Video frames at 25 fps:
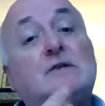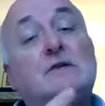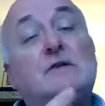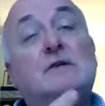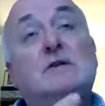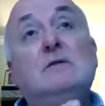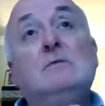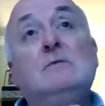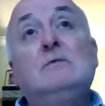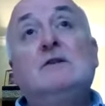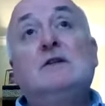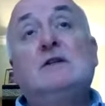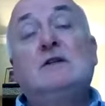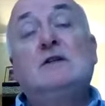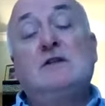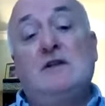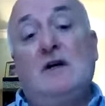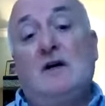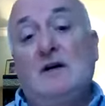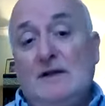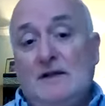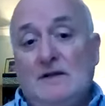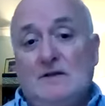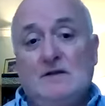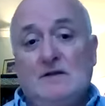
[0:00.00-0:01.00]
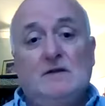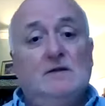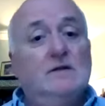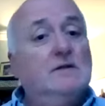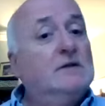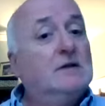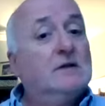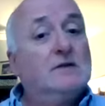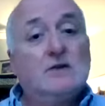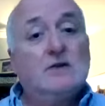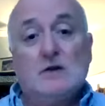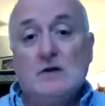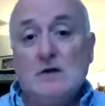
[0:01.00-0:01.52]
just to cite
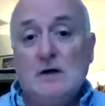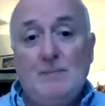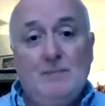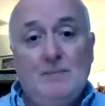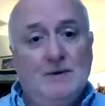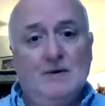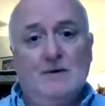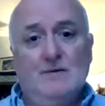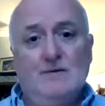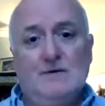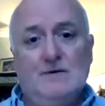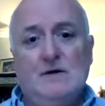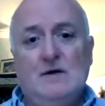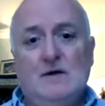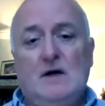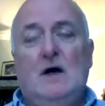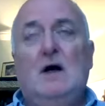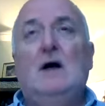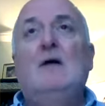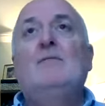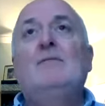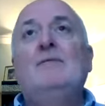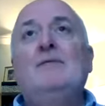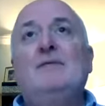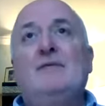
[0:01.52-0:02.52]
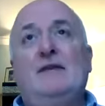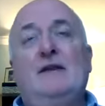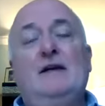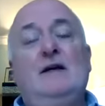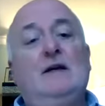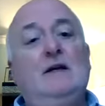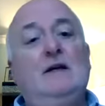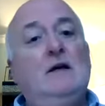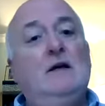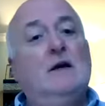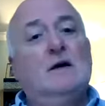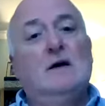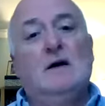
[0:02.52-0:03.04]
and attribute
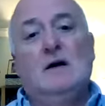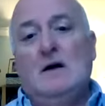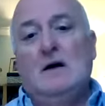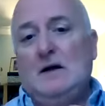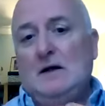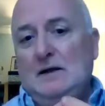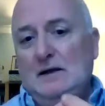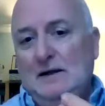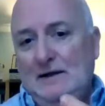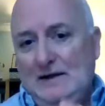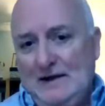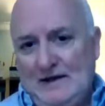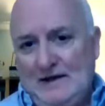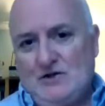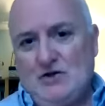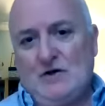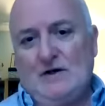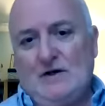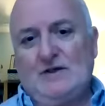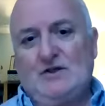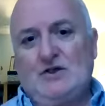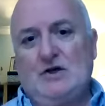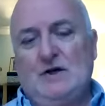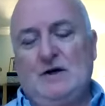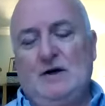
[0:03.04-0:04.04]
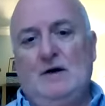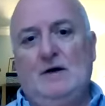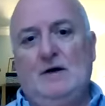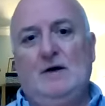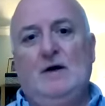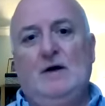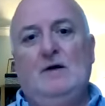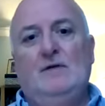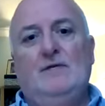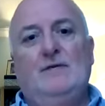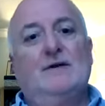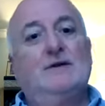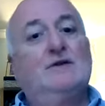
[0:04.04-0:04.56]
the literature
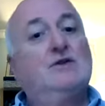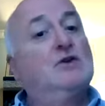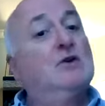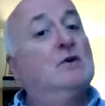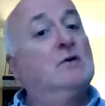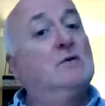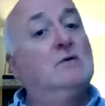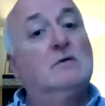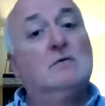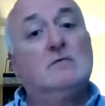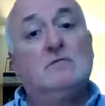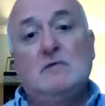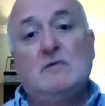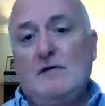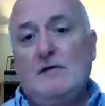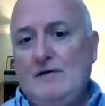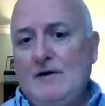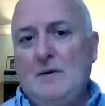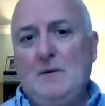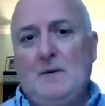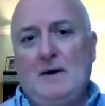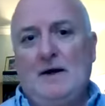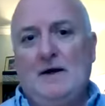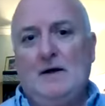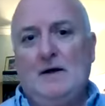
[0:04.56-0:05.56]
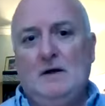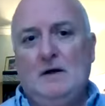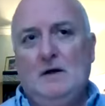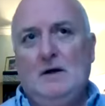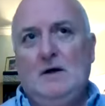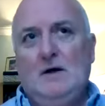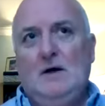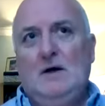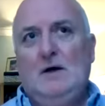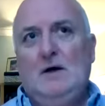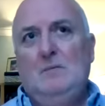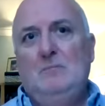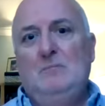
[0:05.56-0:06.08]
that you're reviewing,
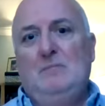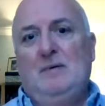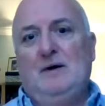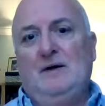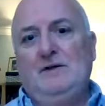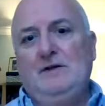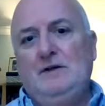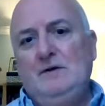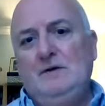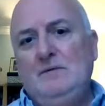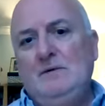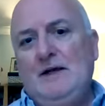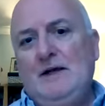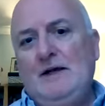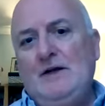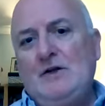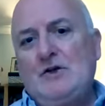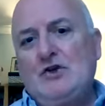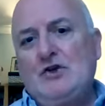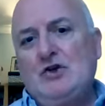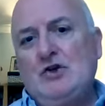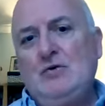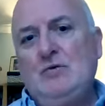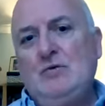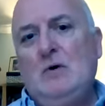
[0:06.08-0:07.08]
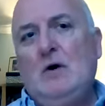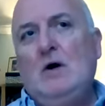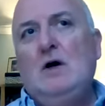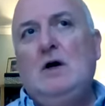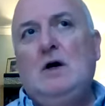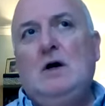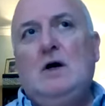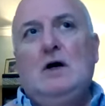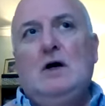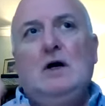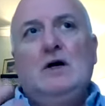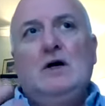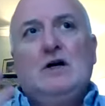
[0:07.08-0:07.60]
but you need to
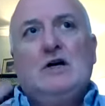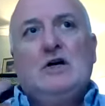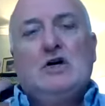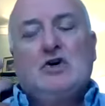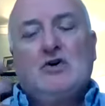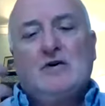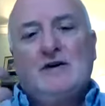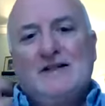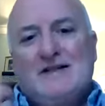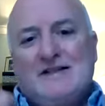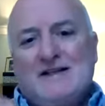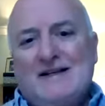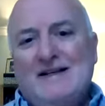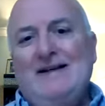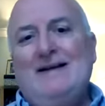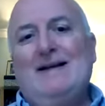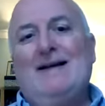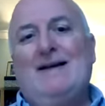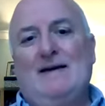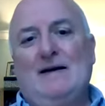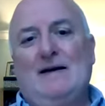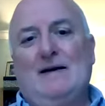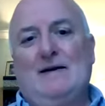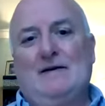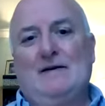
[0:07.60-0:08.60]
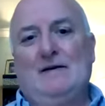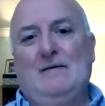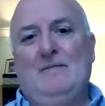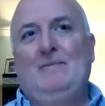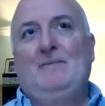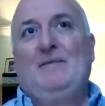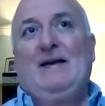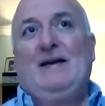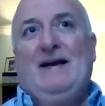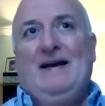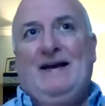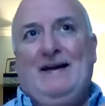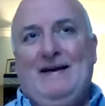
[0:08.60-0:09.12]
critique it.
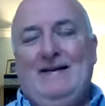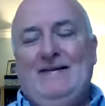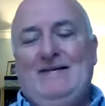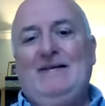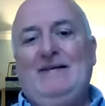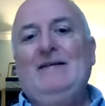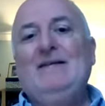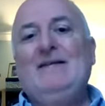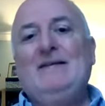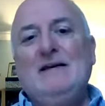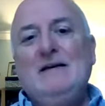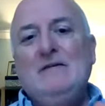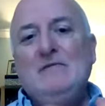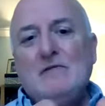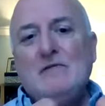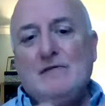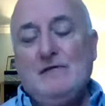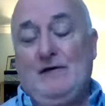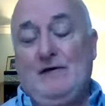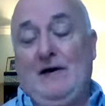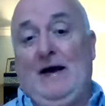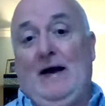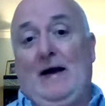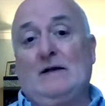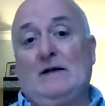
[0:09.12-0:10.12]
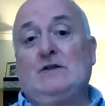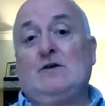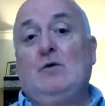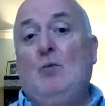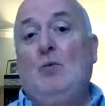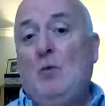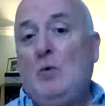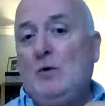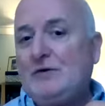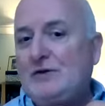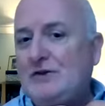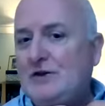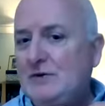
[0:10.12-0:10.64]
Is it in fact
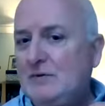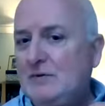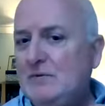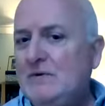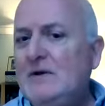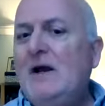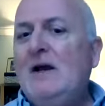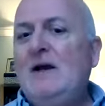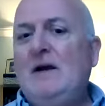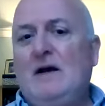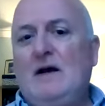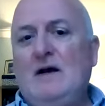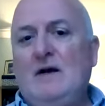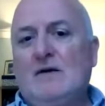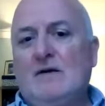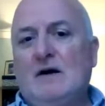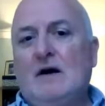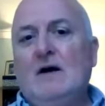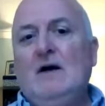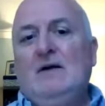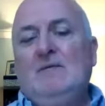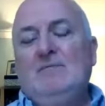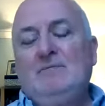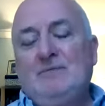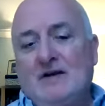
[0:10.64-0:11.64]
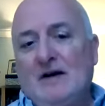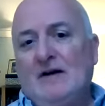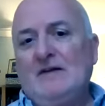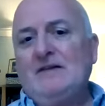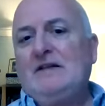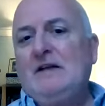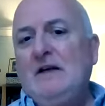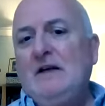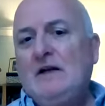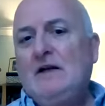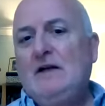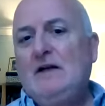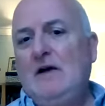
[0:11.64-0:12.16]
what you need?
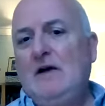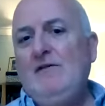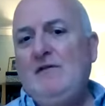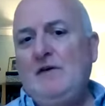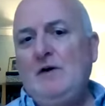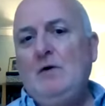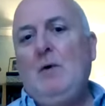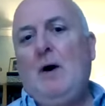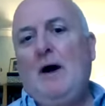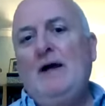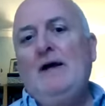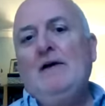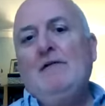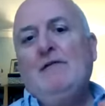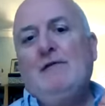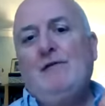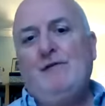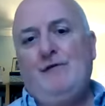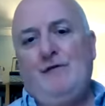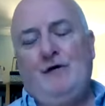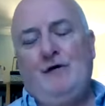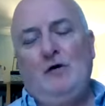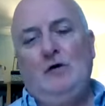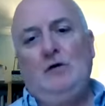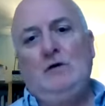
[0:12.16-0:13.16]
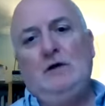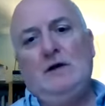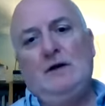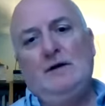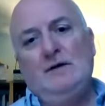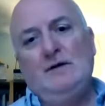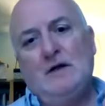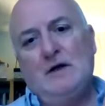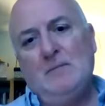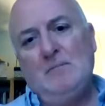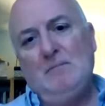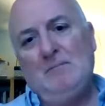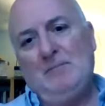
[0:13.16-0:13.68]
Does it give you a full
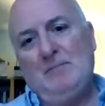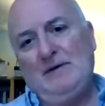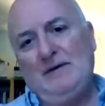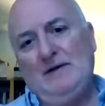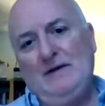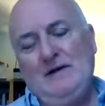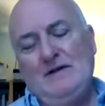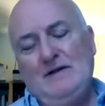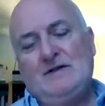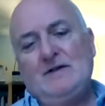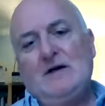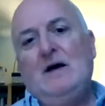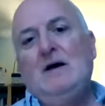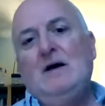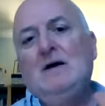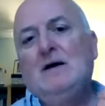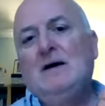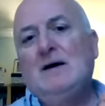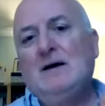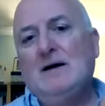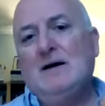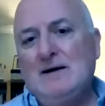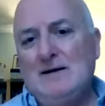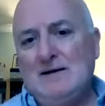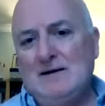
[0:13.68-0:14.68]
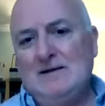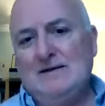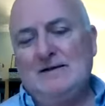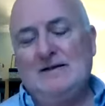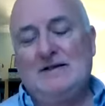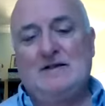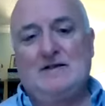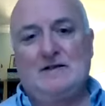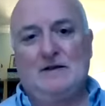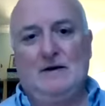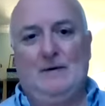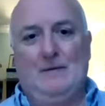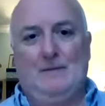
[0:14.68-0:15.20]
and complete
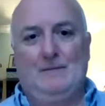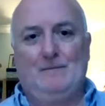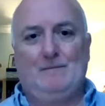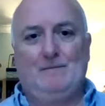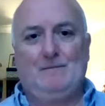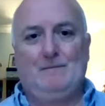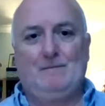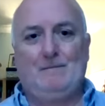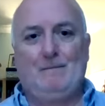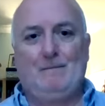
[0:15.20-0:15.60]
answer?